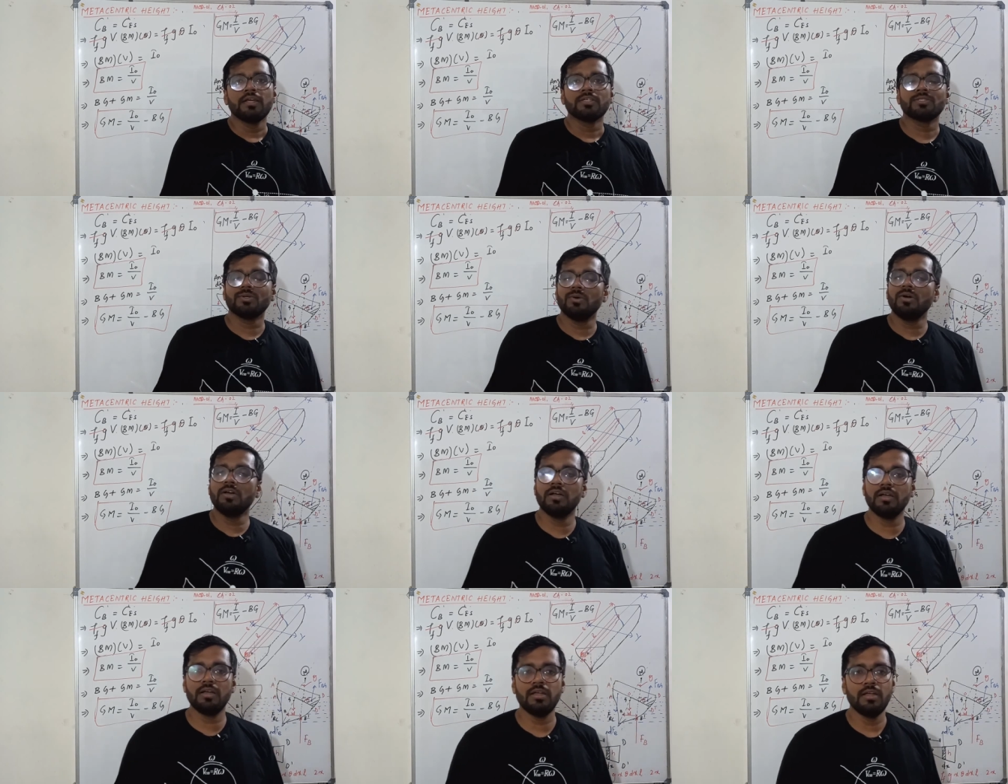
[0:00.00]
So
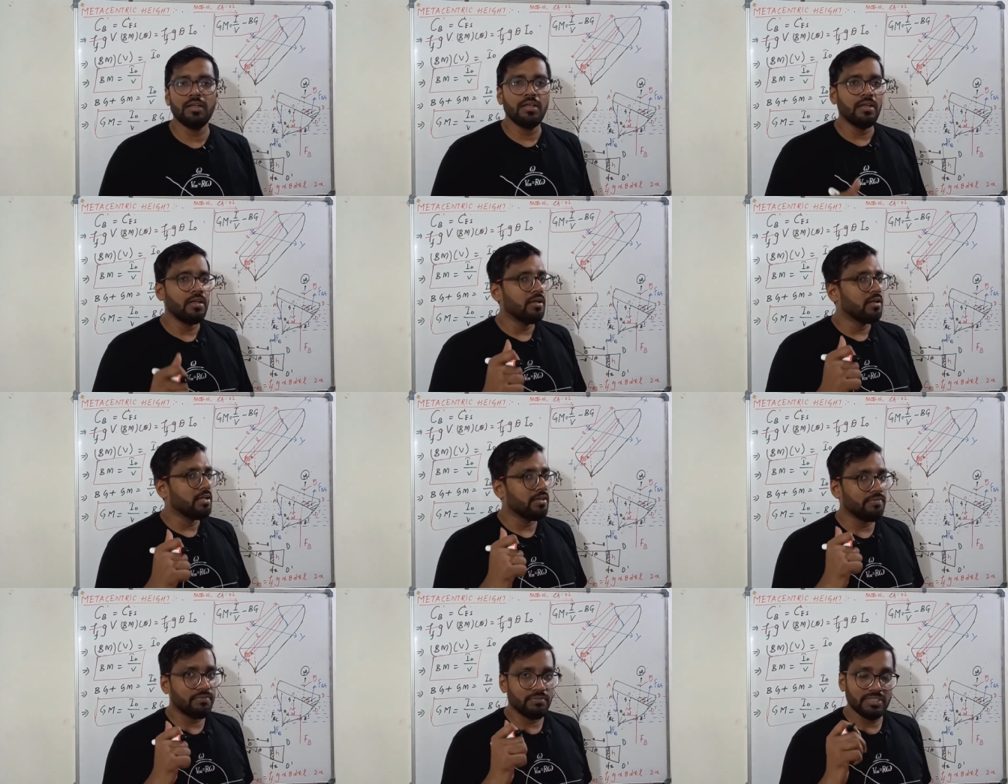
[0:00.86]

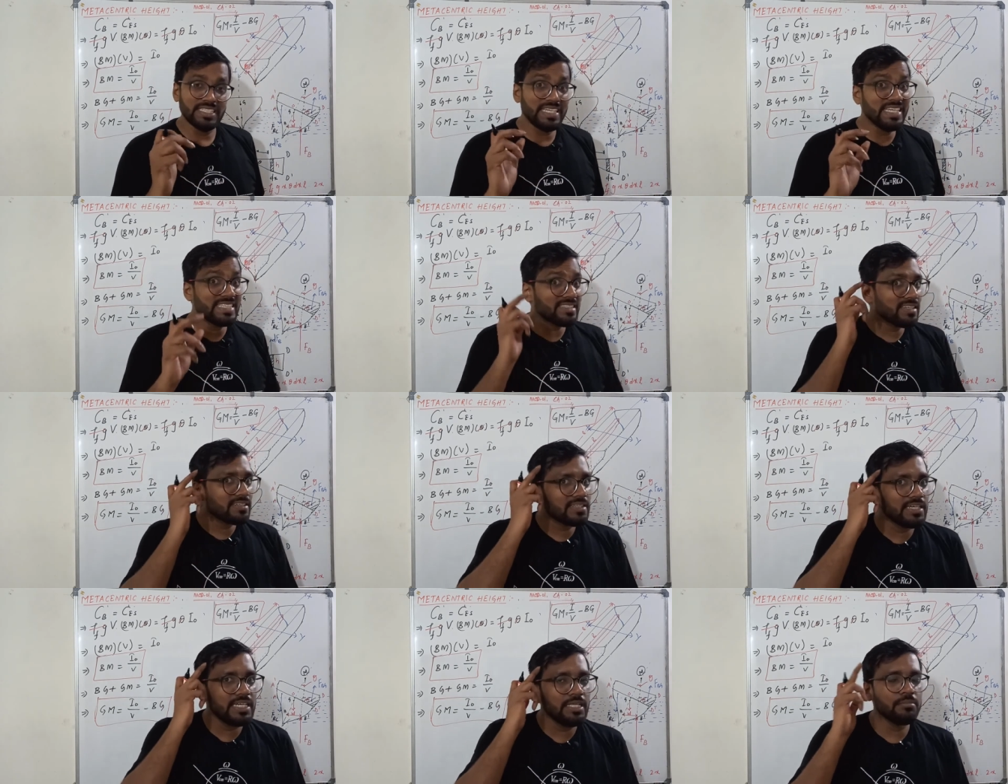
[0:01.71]
if its
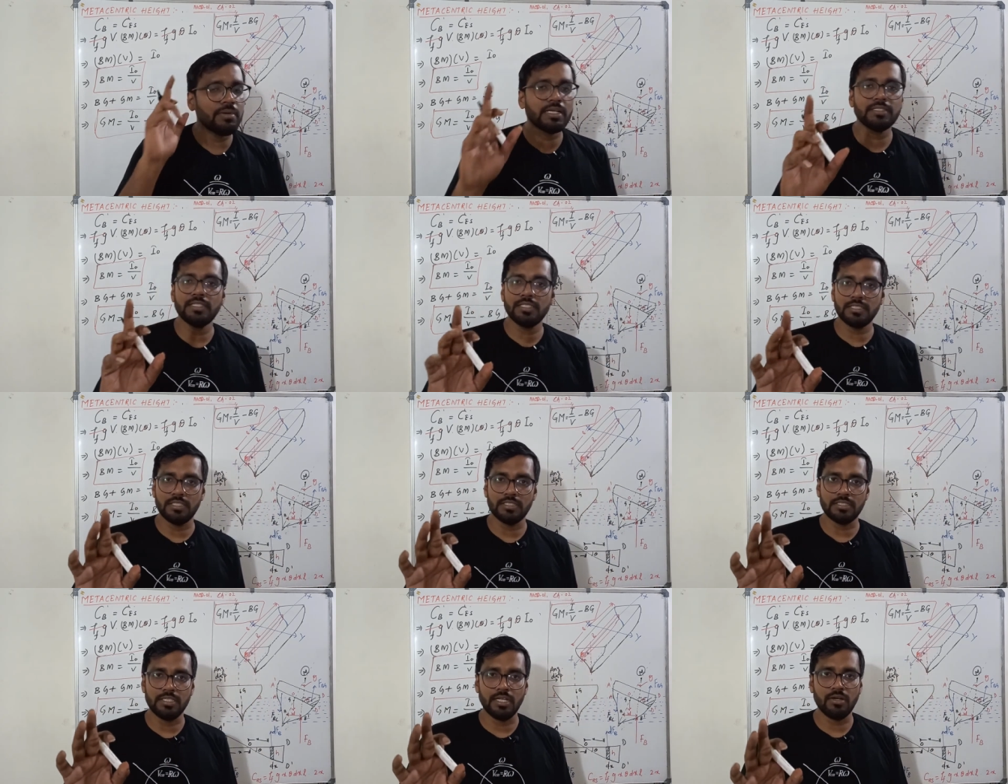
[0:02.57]
3D imagination
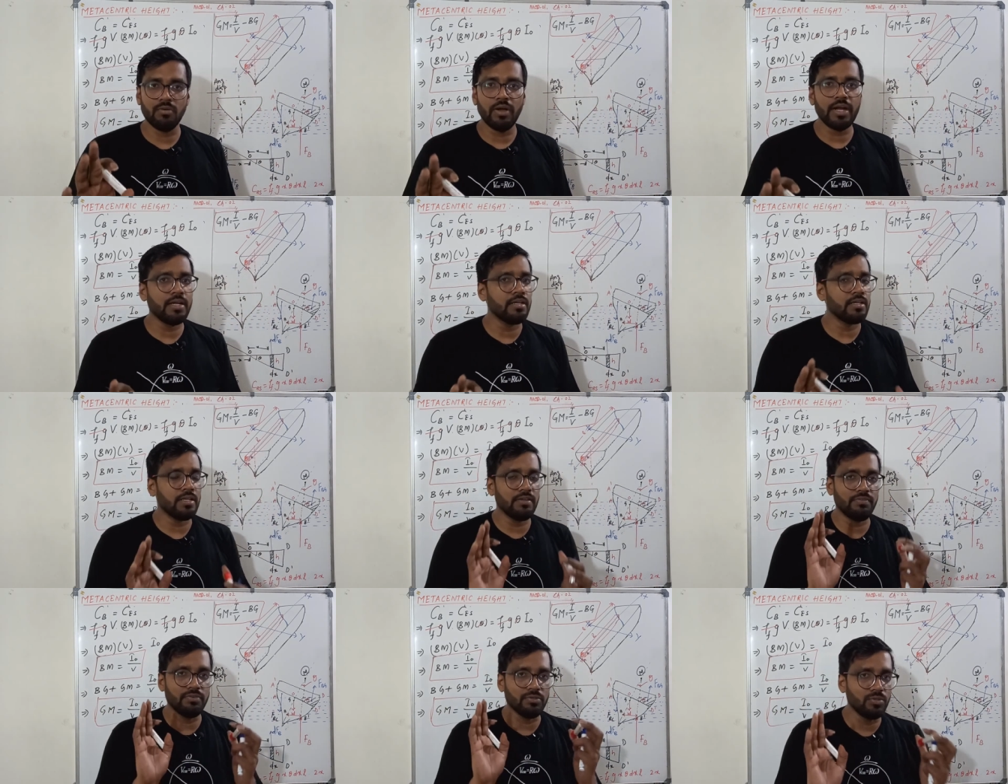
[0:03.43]
is required,
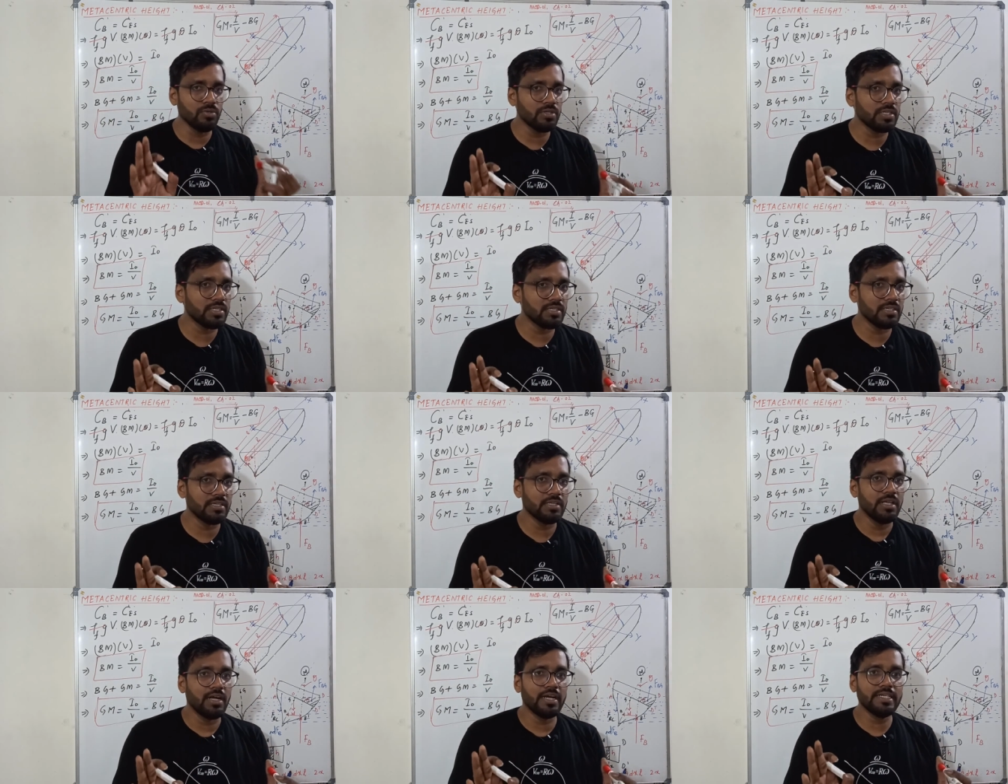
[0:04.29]
if you don't
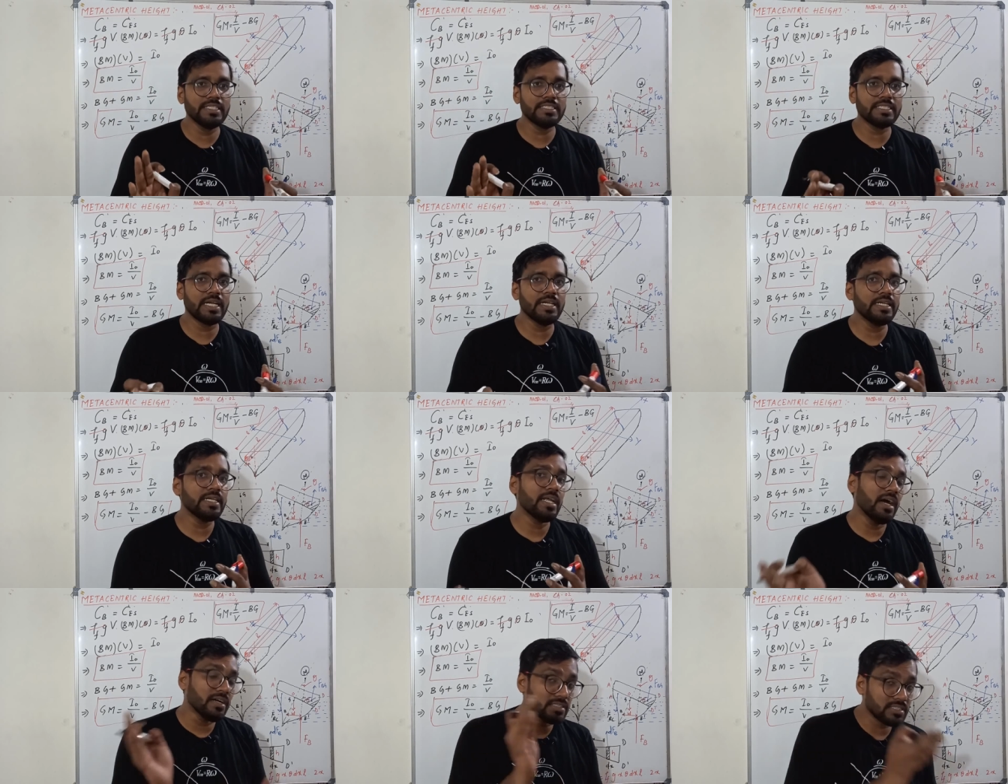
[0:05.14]
understand
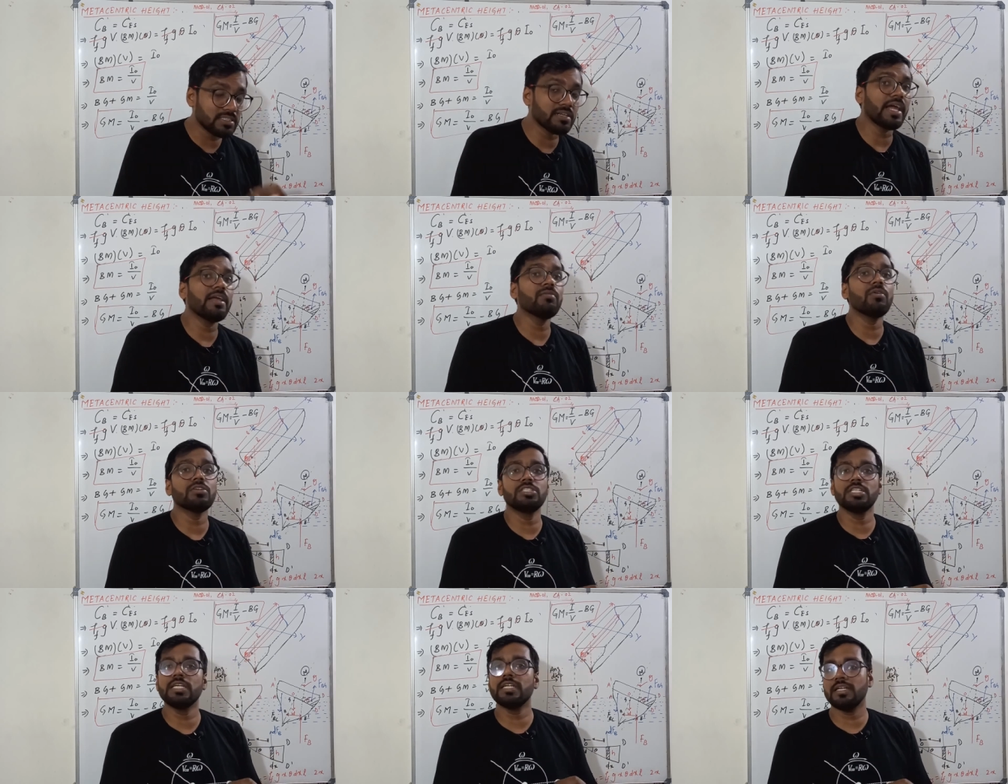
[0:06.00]
it, try
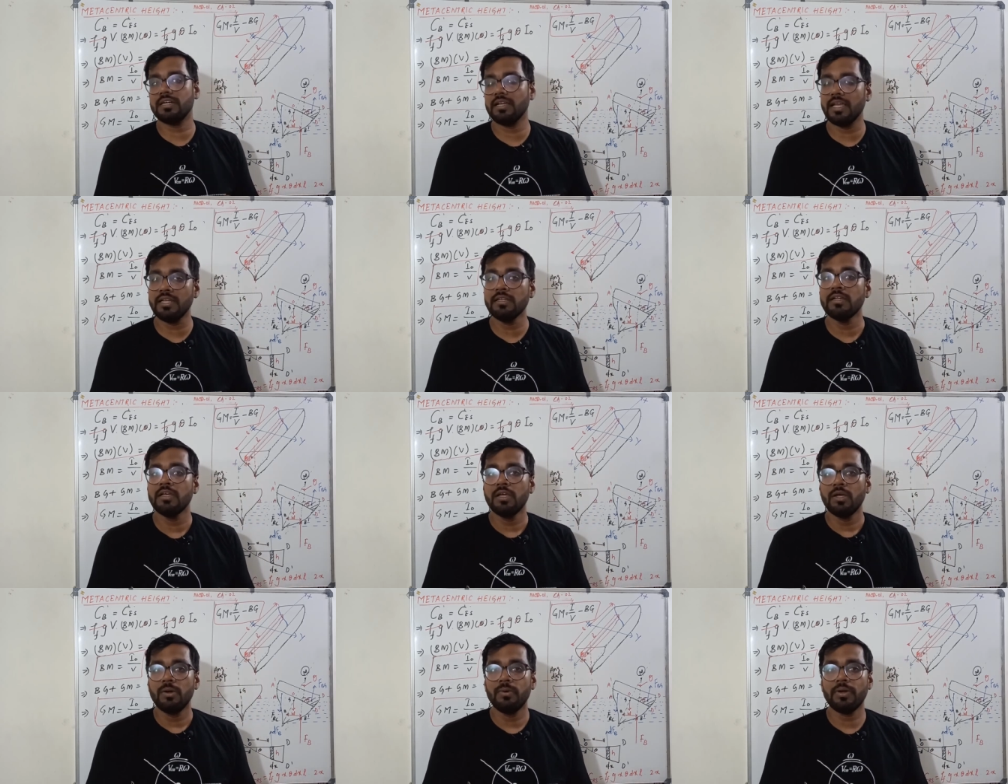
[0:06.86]
watching it again.
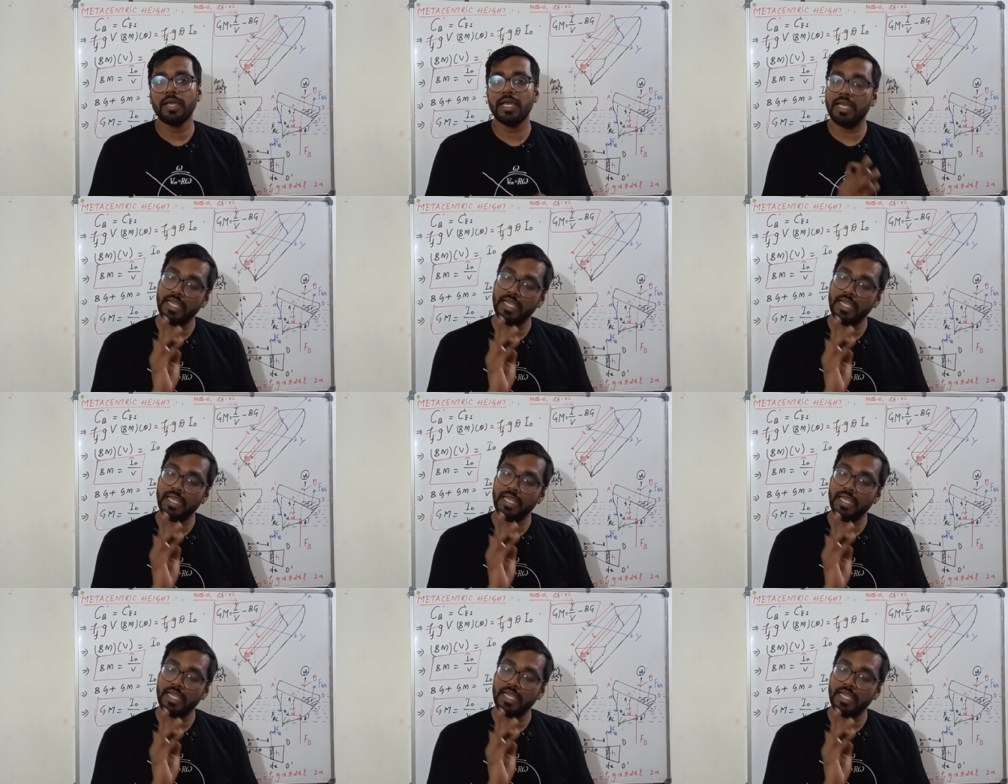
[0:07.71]
Okay.